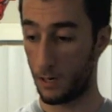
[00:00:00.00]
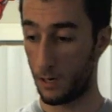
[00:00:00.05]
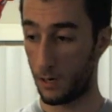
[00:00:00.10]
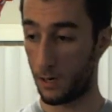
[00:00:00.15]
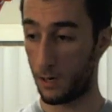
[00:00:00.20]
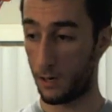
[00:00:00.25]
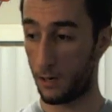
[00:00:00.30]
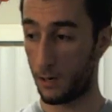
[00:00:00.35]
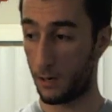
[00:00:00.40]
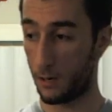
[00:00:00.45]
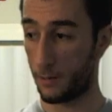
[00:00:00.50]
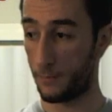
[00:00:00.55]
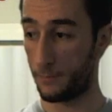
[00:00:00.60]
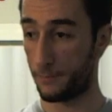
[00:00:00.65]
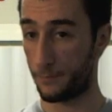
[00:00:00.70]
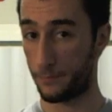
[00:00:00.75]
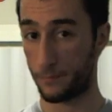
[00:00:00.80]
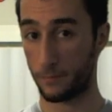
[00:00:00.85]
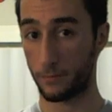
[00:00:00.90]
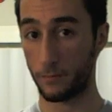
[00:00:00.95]

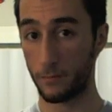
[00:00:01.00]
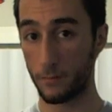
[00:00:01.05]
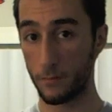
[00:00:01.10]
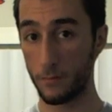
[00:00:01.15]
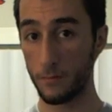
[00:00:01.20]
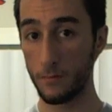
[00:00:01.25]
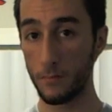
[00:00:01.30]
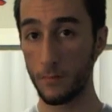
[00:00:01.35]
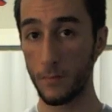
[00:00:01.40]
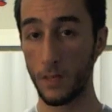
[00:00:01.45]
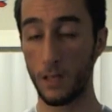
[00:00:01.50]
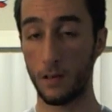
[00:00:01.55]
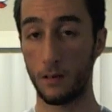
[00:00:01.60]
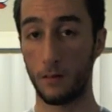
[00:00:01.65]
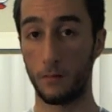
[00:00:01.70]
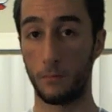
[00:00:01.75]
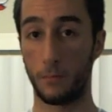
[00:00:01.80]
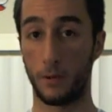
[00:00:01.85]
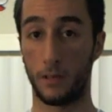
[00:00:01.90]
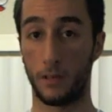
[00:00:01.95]

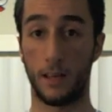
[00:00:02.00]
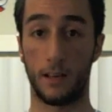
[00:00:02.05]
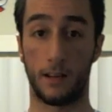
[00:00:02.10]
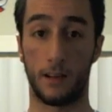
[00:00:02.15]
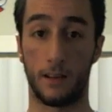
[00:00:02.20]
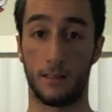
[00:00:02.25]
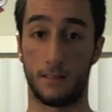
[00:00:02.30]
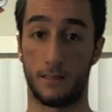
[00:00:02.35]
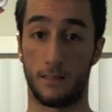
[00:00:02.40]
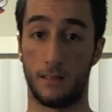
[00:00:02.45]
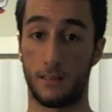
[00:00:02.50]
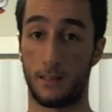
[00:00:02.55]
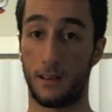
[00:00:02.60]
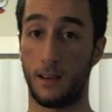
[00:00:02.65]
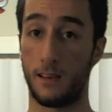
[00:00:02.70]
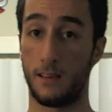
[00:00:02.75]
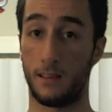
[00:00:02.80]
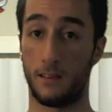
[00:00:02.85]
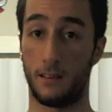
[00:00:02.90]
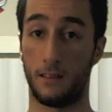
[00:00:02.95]
But yeah, guys, this
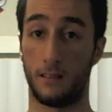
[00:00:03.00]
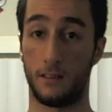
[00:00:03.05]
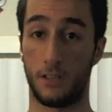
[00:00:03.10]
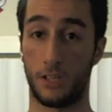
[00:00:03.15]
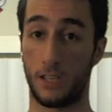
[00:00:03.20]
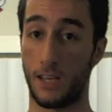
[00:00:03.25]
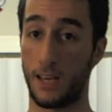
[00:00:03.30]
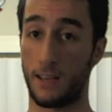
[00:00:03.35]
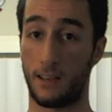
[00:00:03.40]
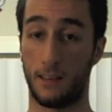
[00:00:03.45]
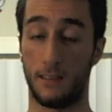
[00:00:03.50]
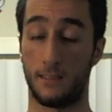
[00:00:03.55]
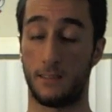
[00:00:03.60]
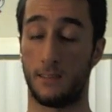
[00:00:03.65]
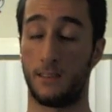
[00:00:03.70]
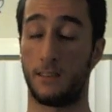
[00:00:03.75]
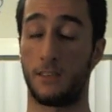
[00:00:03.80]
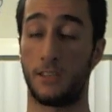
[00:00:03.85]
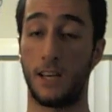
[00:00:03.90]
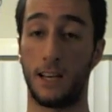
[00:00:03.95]
guy Shaq
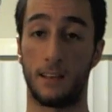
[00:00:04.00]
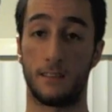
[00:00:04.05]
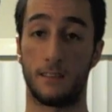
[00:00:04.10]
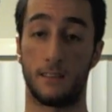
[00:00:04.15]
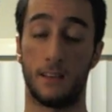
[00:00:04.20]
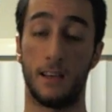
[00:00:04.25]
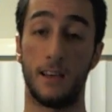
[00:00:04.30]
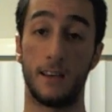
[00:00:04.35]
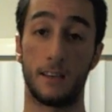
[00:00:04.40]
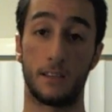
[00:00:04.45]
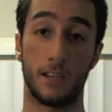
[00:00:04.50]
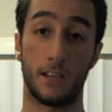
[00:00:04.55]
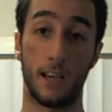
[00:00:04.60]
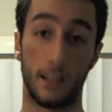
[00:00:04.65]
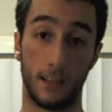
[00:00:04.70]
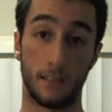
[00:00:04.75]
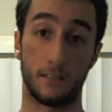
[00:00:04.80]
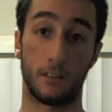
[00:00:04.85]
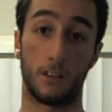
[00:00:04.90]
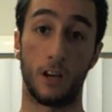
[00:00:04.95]

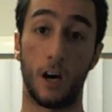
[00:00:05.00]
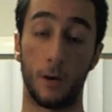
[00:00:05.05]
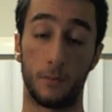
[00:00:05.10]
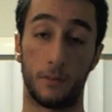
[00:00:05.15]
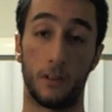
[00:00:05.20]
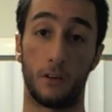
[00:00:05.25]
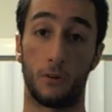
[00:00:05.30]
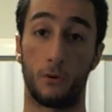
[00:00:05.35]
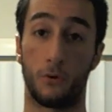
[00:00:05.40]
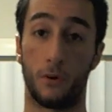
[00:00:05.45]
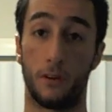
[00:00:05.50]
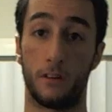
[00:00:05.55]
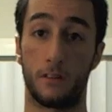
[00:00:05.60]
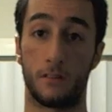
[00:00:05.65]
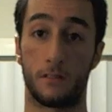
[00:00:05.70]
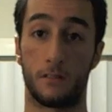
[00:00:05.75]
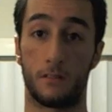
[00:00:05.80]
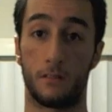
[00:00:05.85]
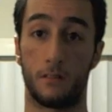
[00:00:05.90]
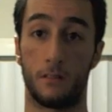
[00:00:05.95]
is a top 10
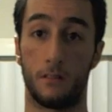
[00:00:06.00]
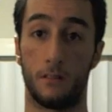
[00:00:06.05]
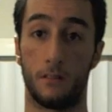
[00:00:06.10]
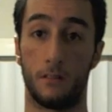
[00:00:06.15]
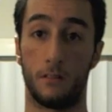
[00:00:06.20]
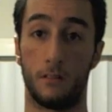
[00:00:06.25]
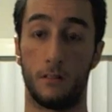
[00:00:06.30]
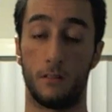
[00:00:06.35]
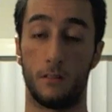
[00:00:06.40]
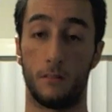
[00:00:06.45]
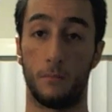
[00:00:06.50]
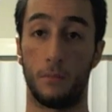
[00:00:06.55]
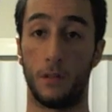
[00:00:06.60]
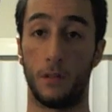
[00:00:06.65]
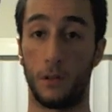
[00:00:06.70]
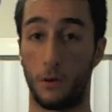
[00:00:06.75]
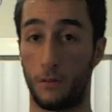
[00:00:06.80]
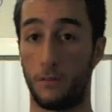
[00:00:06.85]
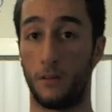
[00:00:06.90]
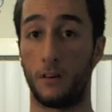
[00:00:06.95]
greatest
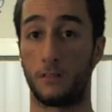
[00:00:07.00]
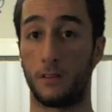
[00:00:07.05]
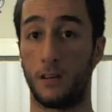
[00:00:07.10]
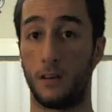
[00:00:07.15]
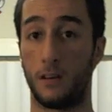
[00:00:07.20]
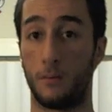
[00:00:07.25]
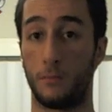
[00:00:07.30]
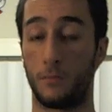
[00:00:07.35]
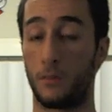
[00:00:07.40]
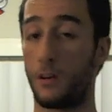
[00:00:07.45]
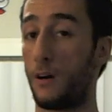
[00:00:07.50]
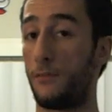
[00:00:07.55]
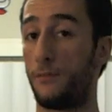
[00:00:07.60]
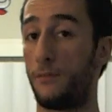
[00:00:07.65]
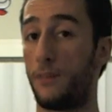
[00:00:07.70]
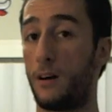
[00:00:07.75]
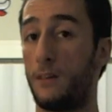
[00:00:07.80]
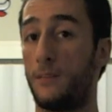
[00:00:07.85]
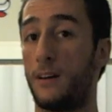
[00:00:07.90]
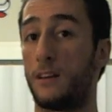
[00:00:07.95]
player of all time, top
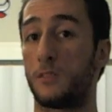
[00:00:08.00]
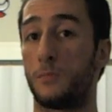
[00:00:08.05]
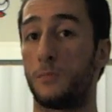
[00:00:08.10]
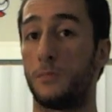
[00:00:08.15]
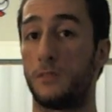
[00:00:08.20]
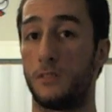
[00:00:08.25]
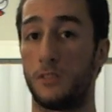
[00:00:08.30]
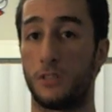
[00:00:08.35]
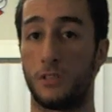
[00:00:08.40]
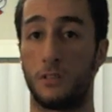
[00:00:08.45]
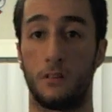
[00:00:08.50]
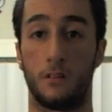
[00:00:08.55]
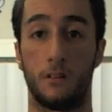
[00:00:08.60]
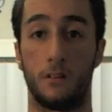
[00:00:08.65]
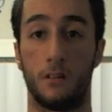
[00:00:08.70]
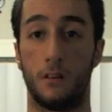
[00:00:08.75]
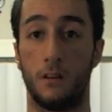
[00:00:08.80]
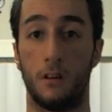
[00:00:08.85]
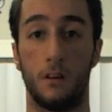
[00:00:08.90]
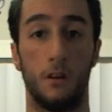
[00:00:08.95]
5 at his position.
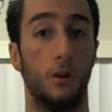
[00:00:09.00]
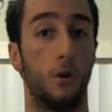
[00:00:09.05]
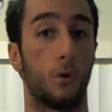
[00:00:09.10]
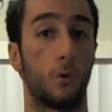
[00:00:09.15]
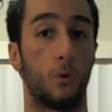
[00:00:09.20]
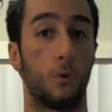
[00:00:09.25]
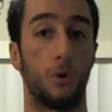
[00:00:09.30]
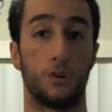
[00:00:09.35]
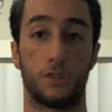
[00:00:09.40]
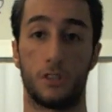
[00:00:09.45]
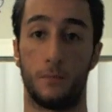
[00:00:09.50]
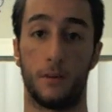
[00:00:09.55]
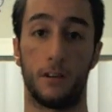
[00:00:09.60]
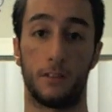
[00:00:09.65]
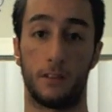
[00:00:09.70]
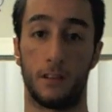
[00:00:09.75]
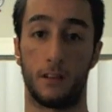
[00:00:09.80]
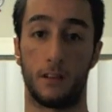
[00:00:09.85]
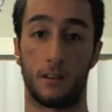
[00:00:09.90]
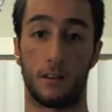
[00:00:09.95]
No question
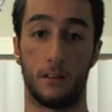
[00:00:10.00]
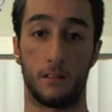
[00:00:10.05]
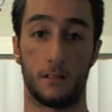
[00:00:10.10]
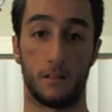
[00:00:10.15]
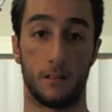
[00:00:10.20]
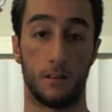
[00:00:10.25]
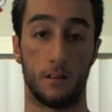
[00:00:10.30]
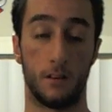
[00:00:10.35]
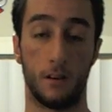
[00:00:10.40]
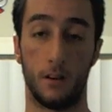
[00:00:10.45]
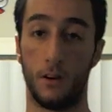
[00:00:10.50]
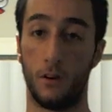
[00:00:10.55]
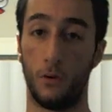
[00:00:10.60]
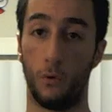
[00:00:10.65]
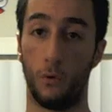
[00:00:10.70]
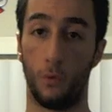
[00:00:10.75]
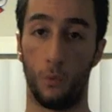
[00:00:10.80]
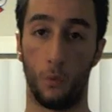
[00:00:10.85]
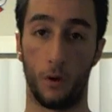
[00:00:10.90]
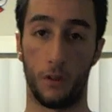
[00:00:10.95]
about that, guys.
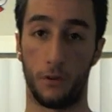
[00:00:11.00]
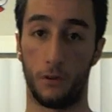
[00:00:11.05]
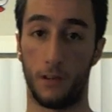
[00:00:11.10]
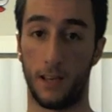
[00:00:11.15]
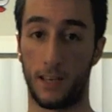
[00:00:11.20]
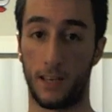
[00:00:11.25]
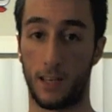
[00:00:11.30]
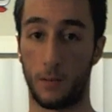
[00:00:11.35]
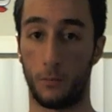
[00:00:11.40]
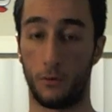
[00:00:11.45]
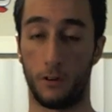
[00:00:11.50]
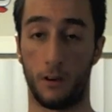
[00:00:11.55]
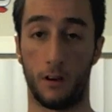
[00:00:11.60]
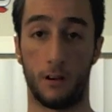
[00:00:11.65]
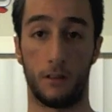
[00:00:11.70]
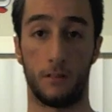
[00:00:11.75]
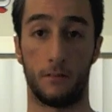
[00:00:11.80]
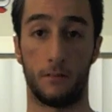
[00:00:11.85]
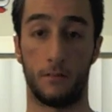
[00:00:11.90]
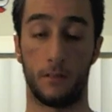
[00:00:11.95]
Whether you like him or
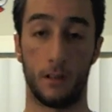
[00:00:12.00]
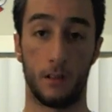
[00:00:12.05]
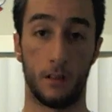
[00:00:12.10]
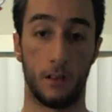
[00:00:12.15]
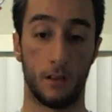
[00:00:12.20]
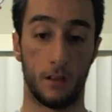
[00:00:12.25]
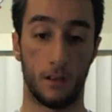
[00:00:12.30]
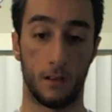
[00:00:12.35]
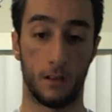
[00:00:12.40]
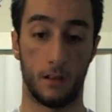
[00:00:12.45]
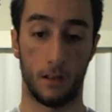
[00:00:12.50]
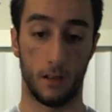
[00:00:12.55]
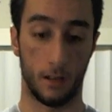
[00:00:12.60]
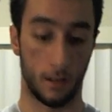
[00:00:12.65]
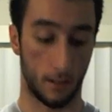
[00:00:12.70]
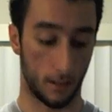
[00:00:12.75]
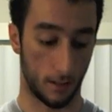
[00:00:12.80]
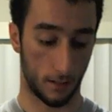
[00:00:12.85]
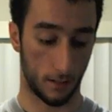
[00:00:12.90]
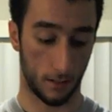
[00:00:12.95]
not.
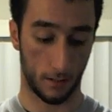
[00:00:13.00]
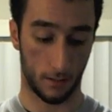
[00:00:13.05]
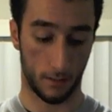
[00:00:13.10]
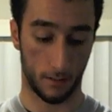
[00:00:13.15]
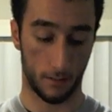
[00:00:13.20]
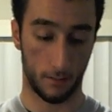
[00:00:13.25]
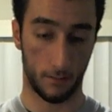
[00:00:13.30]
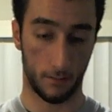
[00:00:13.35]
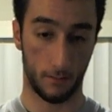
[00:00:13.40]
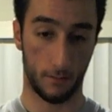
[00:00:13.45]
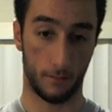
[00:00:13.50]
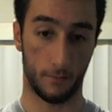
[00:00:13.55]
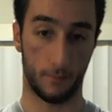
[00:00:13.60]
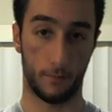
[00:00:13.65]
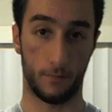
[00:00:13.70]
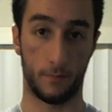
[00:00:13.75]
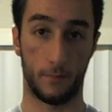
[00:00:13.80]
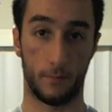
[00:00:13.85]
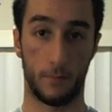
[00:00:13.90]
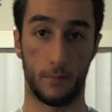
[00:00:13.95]
And
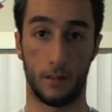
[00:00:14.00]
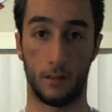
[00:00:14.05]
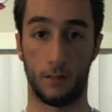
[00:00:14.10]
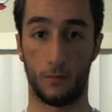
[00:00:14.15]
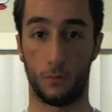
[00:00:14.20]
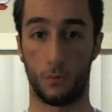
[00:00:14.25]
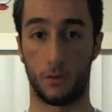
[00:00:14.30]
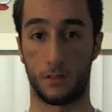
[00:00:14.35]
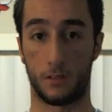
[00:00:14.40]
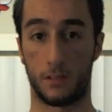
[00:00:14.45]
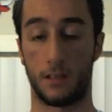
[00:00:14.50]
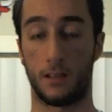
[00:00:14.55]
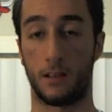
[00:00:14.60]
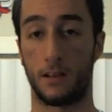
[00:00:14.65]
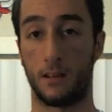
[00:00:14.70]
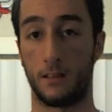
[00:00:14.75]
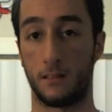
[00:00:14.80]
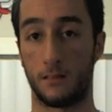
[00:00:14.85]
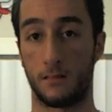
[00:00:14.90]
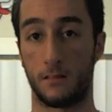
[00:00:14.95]
once again,
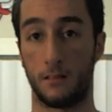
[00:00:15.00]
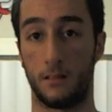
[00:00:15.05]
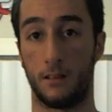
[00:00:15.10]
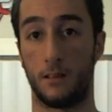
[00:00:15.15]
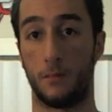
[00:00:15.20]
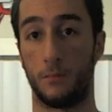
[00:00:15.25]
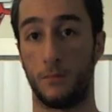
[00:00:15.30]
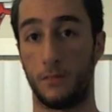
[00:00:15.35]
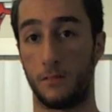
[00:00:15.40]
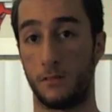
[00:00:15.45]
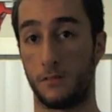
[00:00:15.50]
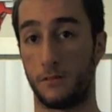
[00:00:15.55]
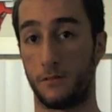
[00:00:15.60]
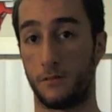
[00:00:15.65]
guys, this is